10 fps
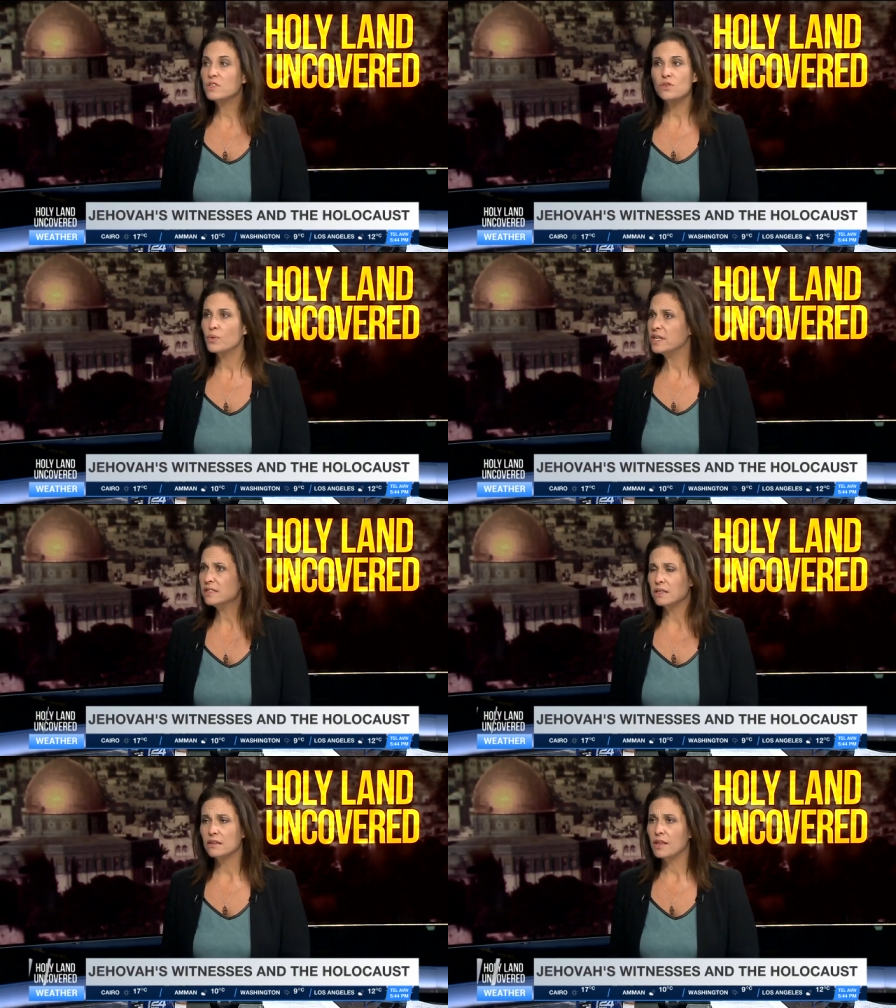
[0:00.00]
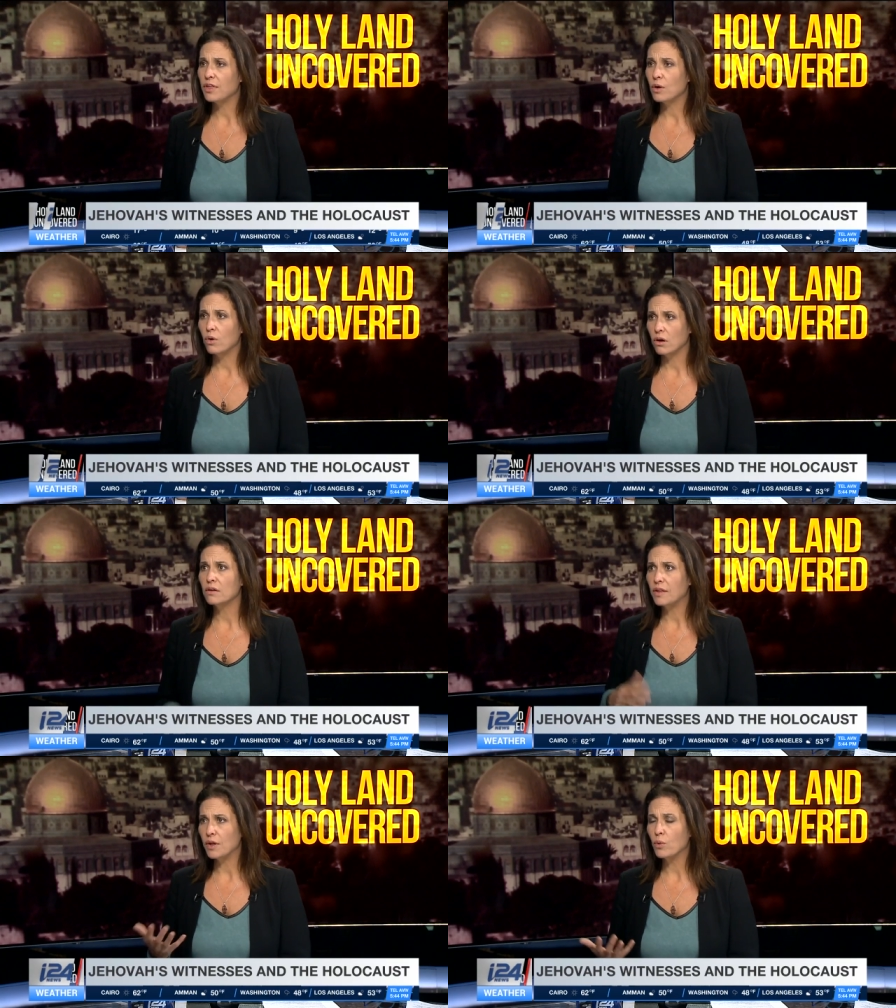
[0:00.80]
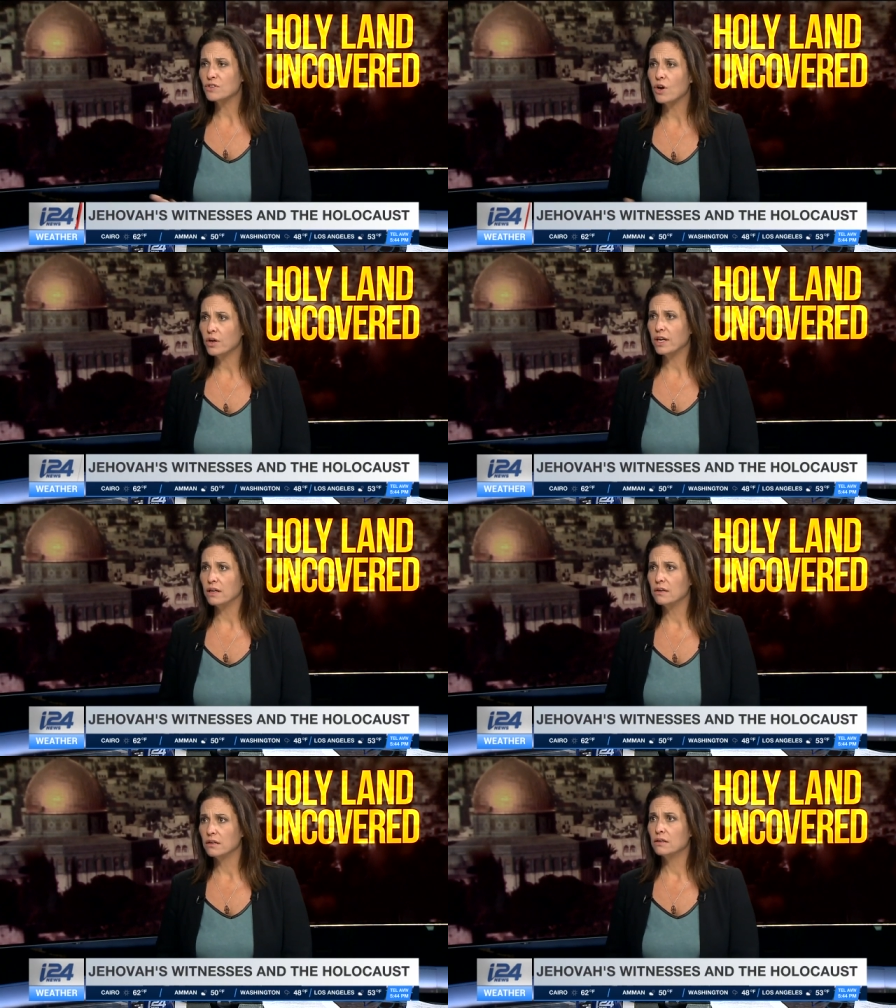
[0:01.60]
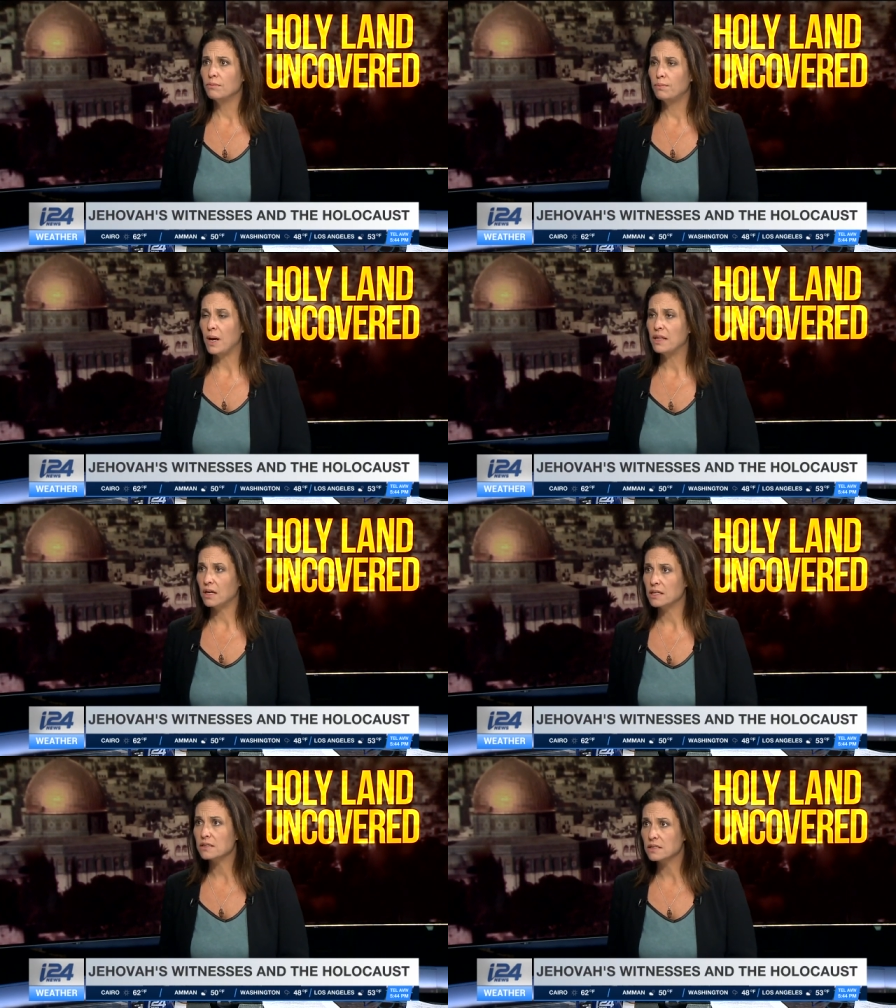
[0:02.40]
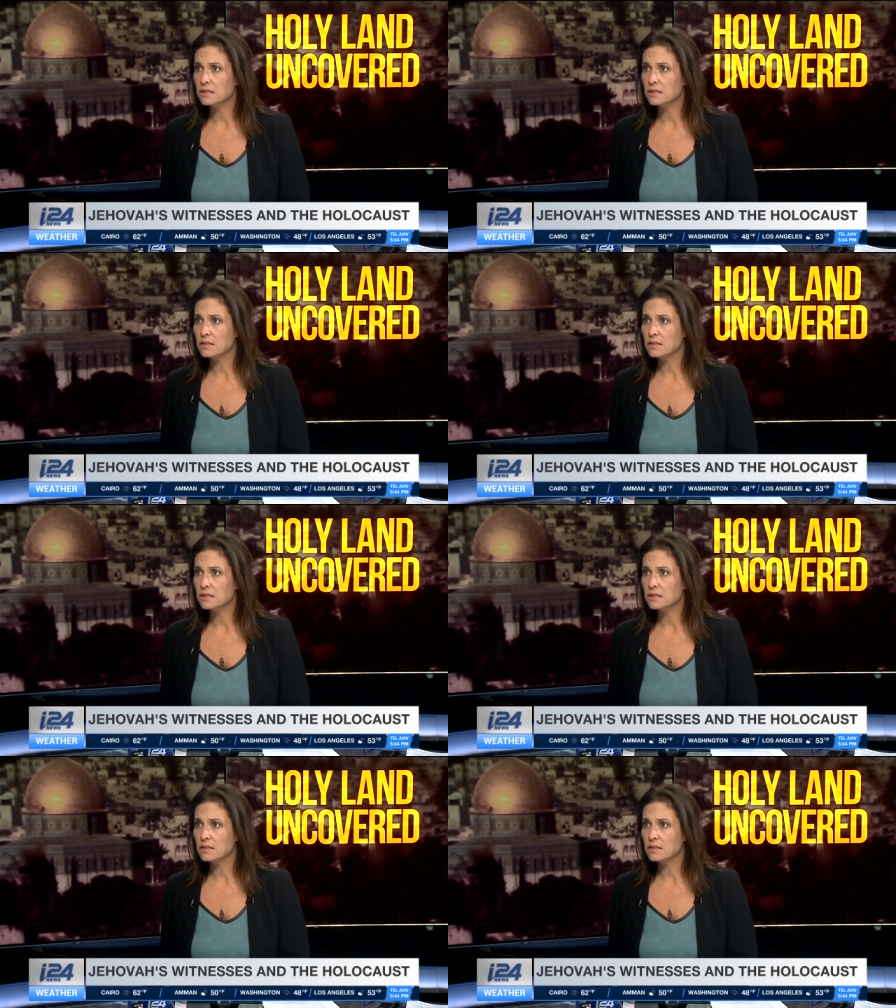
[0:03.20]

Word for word: was the reason that they were that they were targeted? by Well,